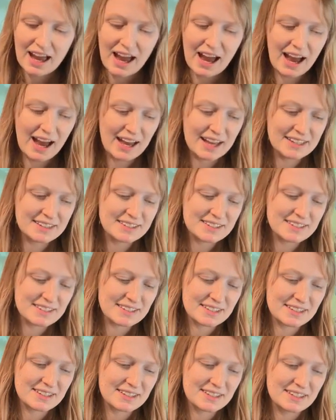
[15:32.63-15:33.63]
And
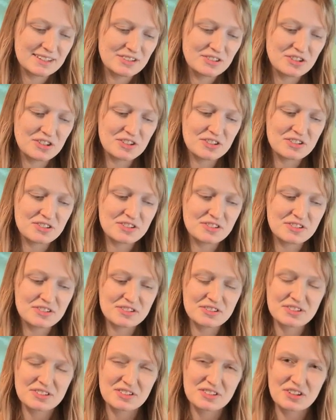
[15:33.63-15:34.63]

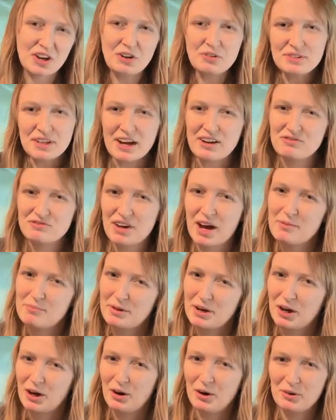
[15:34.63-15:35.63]
just go down
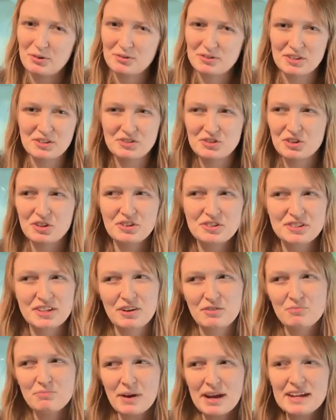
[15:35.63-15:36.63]
rabbit holes, enjoy
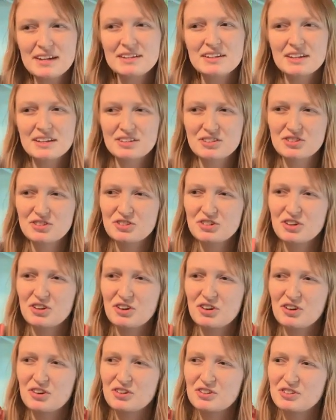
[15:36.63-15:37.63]
yourself, make
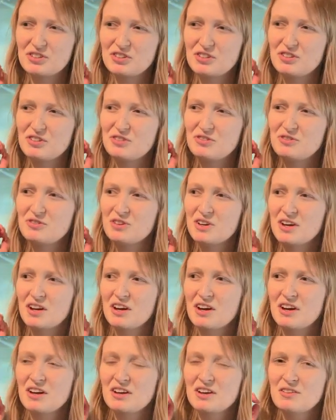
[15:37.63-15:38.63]
sure you
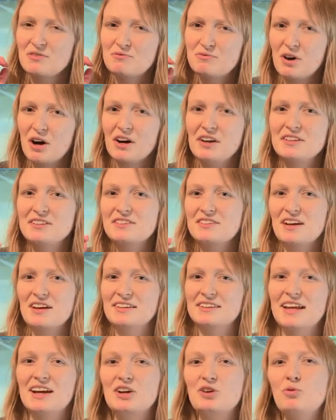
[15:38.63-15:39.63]
find
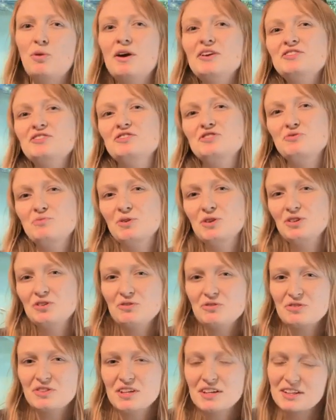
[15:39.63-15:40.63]
something that questions what you
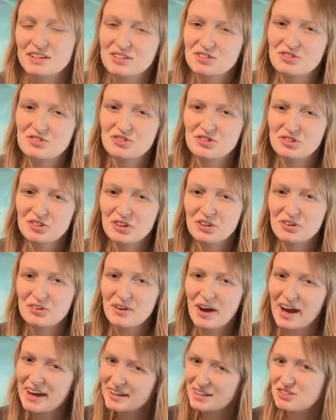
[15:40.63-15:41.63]
think is true
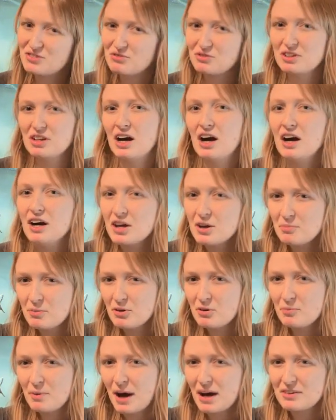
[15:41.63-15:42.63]
and is
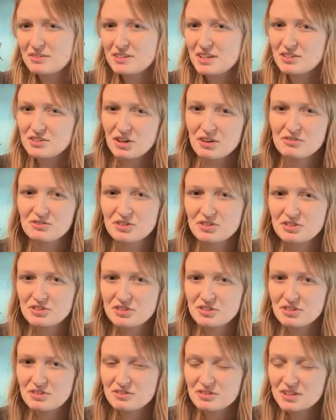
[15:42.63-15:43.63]
reliable about it. Don't just
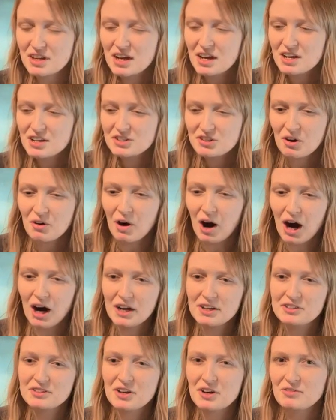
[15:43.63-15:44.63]
use, so
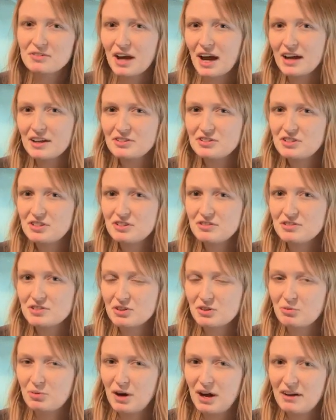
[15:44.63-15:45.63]
I don't actually use
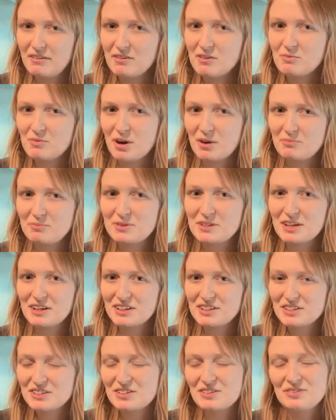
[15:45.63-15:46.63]
aquarium
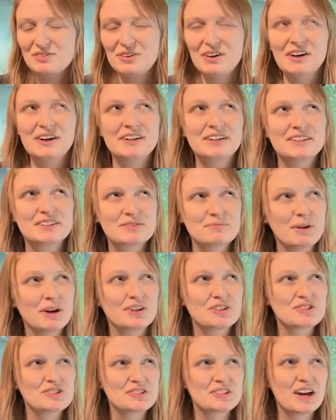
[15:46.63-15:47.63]
websites to find
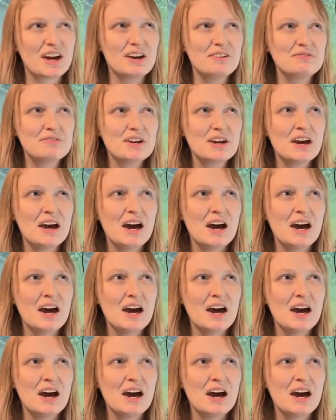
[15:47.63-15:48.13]
much stuff.